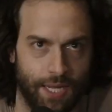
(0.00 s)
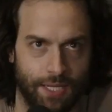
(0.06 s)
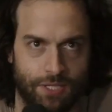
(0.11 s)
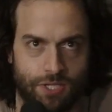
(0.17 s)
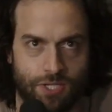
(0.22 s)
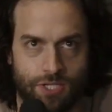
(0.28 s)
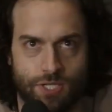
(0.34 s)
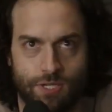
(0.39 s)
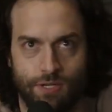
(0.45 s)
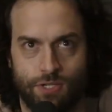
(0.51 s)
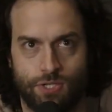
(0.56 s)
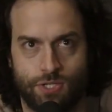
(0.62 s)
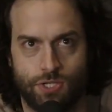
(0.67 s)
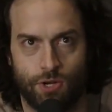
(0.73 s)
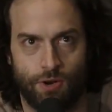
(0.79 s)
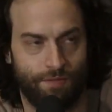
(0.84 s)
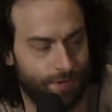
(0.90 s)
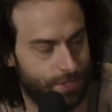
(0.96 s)
it's
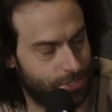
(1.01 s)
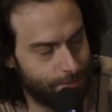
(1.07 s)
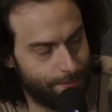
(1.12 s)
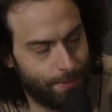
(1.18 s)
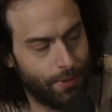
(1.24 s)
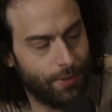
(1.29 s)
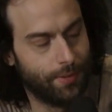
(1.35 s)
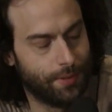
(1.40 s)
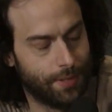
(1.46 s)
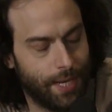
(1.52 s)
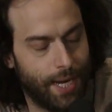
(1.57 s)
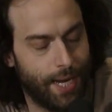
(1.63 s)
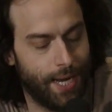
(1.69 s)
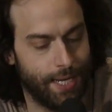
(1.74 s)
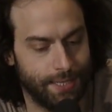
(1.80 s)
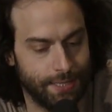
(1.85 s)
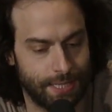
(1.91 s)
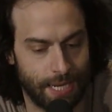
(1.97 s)
serviceable.
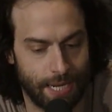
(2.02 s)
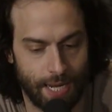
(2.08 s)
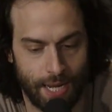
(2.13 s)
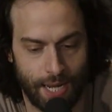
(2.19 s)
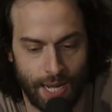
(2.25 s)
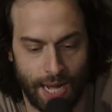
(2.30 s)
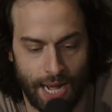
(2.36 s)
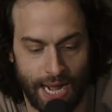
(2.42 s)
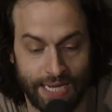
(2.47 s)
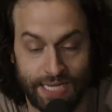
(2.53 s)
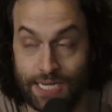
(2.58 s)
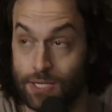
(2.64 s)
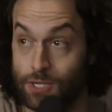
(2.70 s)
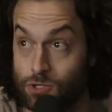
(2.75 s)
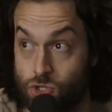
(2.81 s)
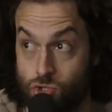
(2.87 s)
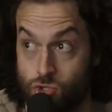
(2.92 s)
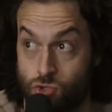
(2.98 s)
And I
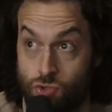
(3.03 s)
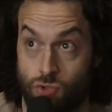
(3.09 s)
didn't